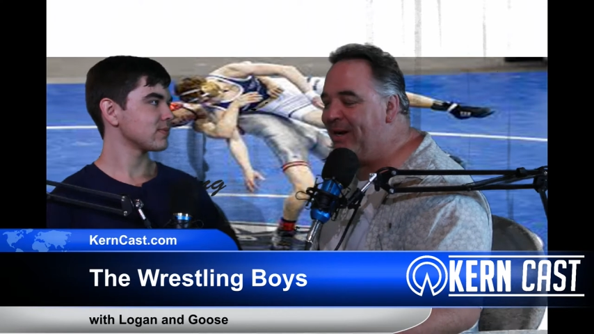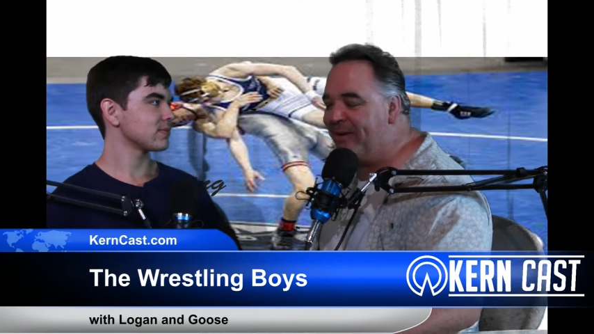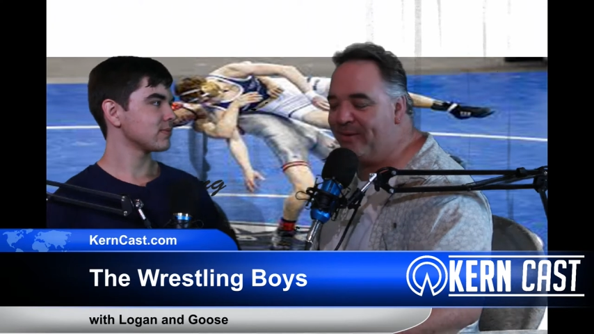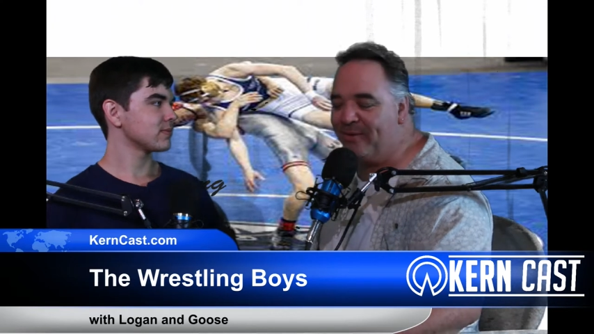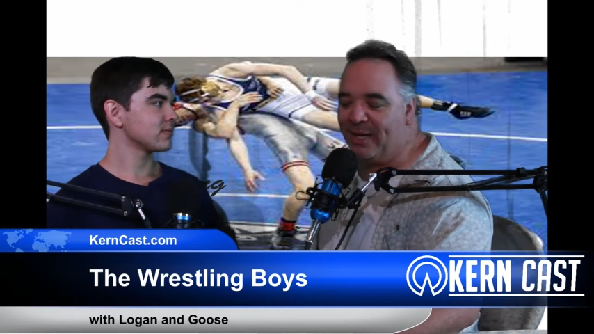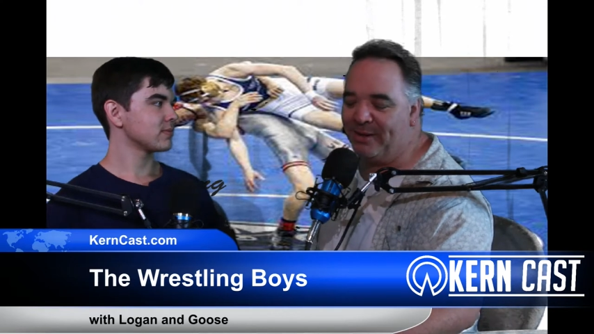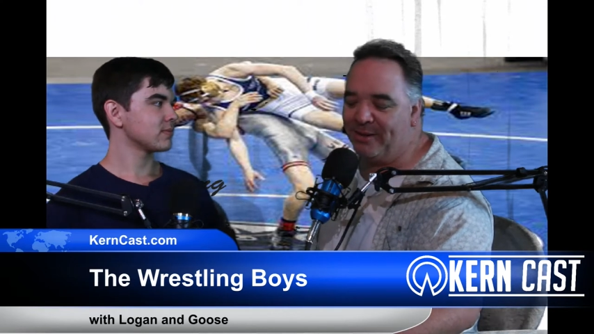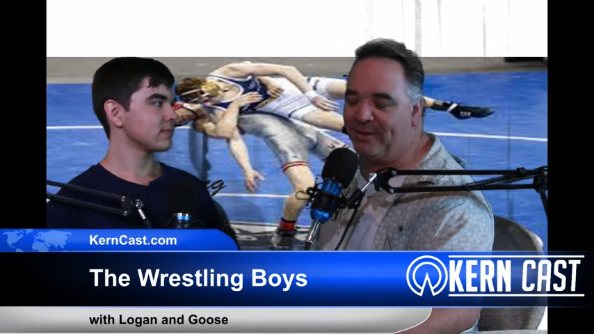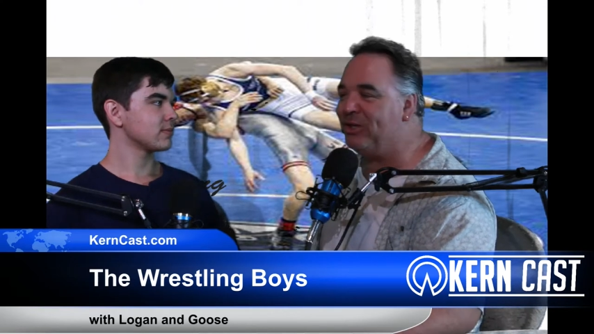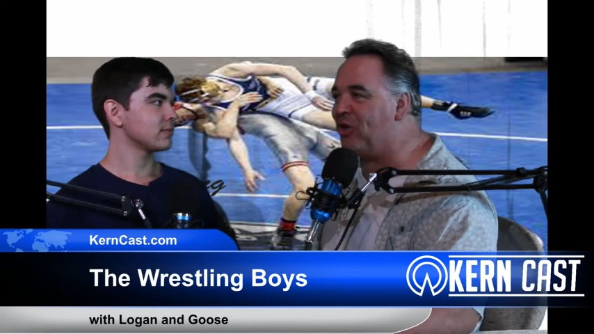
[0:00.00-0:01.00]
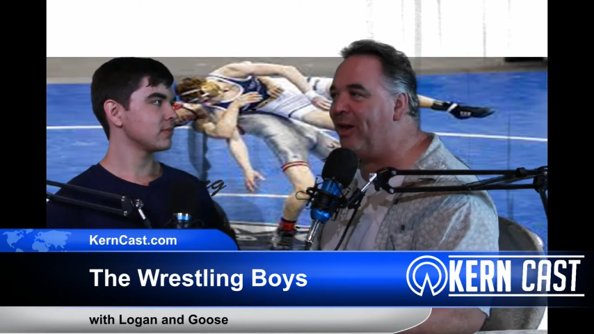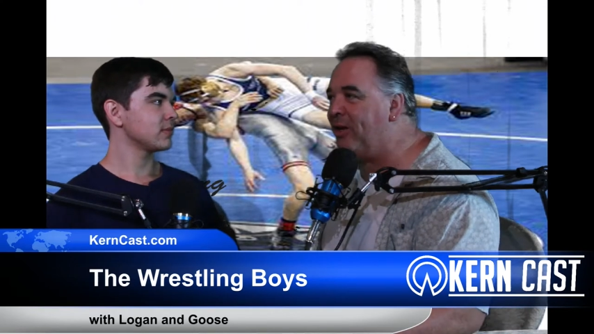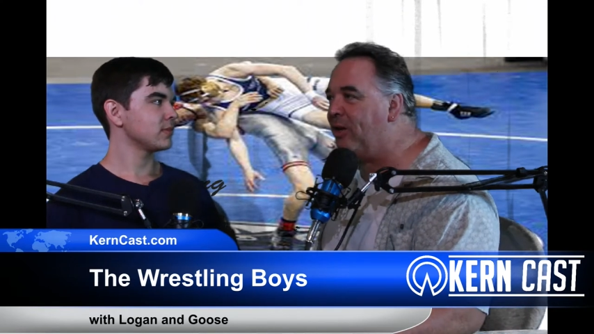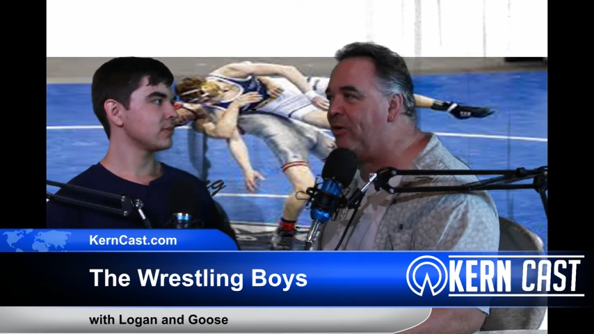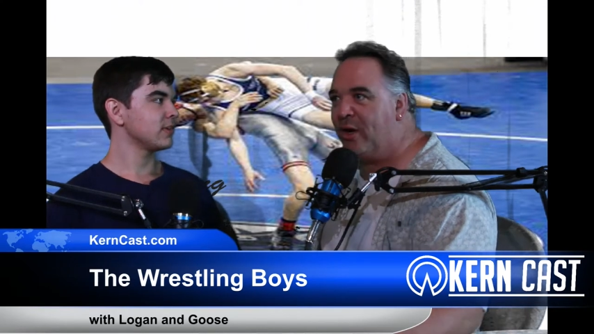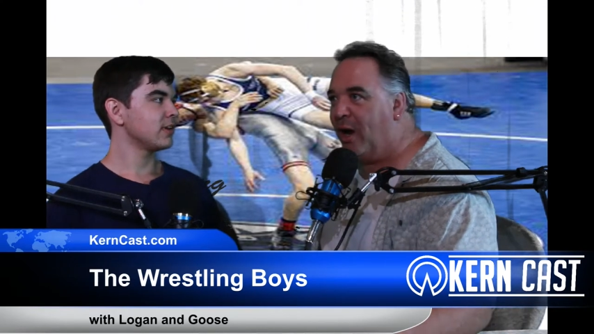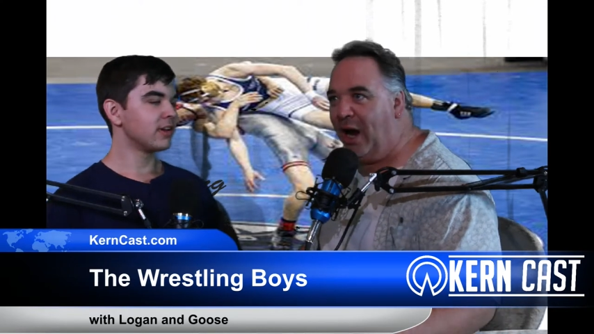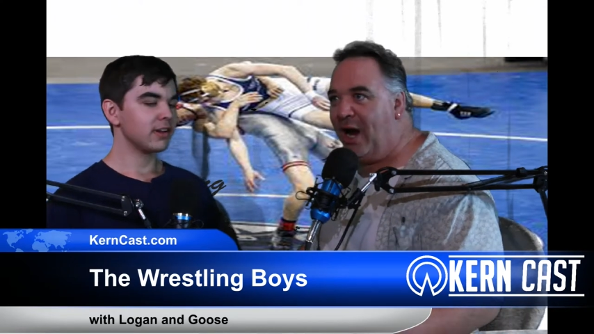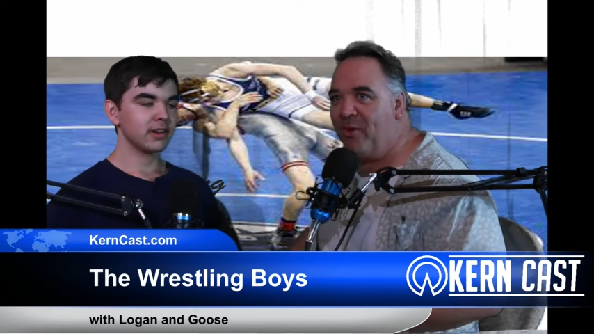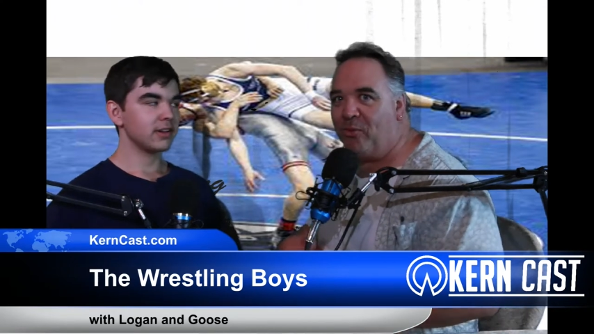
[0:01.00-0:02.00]
Speaker 1: and, and, and Charlotte goes,
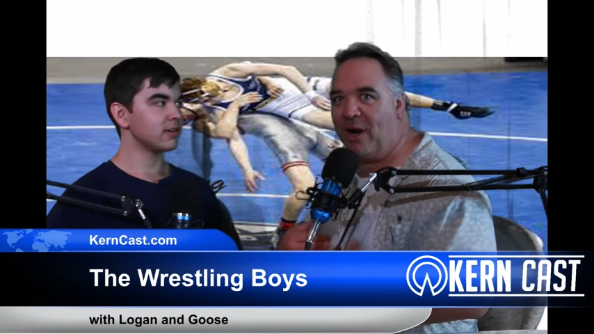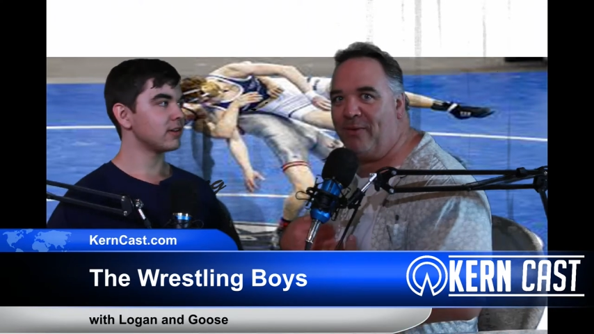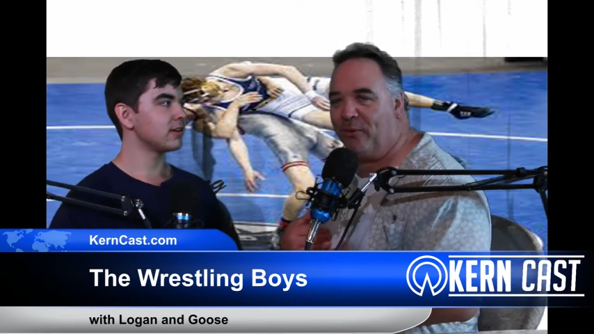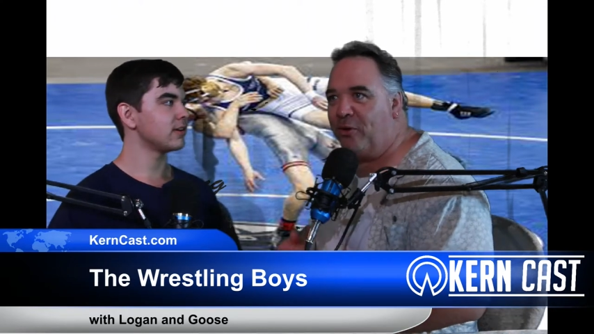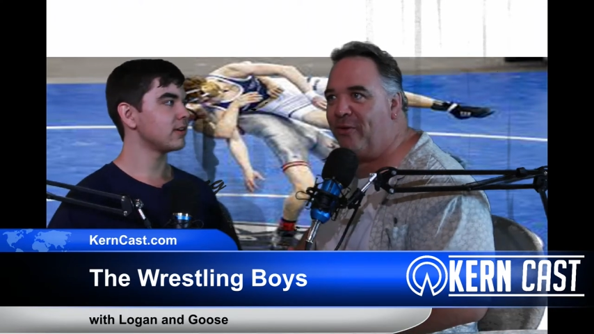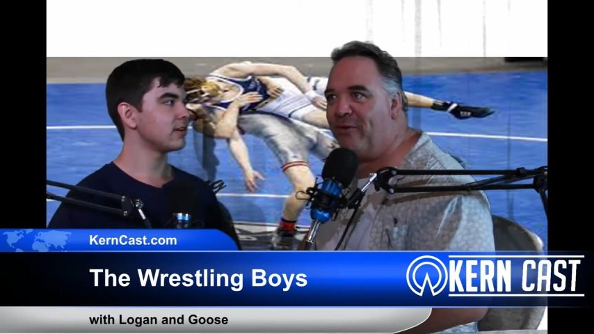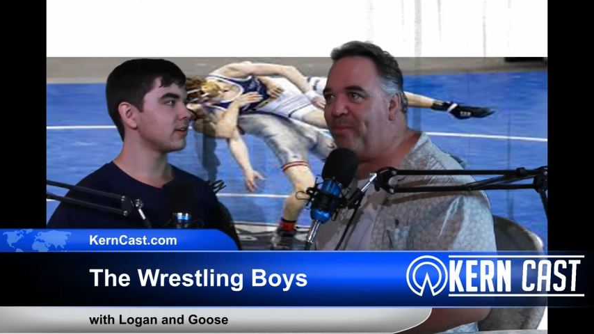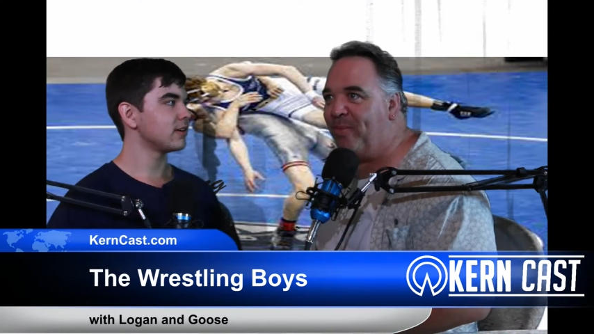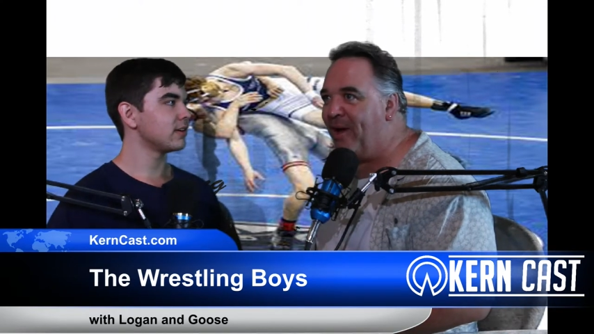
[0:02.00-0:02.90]
I'm the rightful owner of that belt.